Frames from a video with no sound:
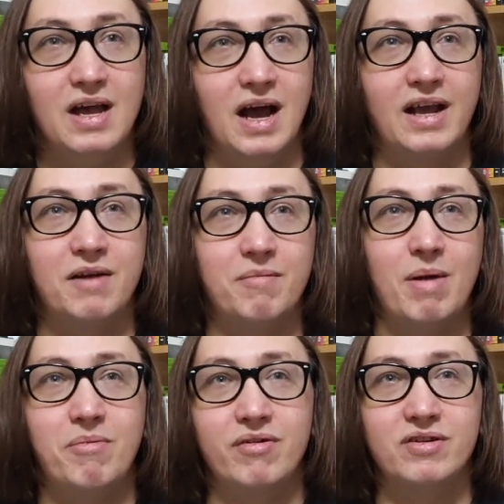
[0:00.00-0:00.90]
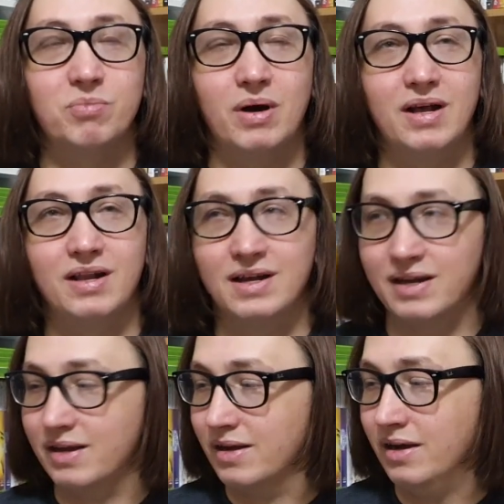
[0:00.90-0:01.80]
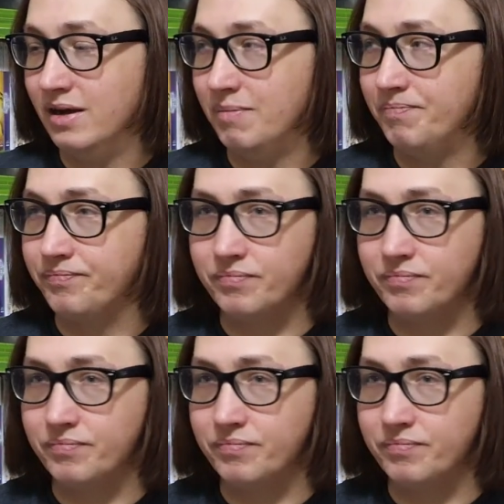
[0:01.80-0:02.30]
I can remember as well, like I